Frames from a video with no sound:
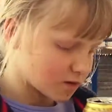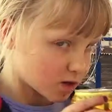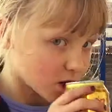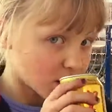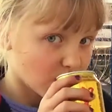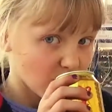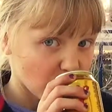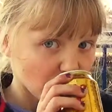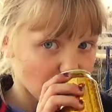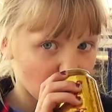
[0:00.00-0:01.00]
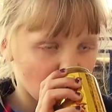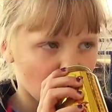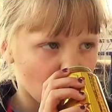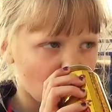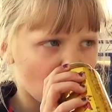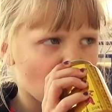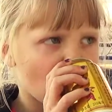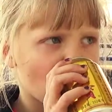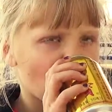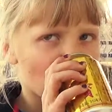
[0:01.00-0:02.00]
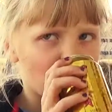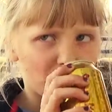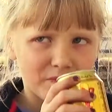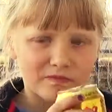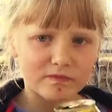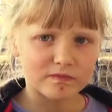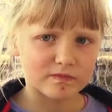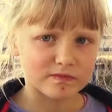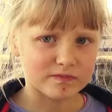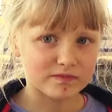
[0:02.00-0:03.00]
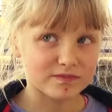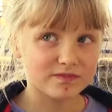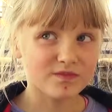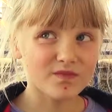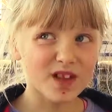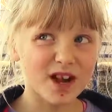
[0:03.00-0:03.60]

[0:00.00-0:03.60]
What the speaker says: Nobody speaks.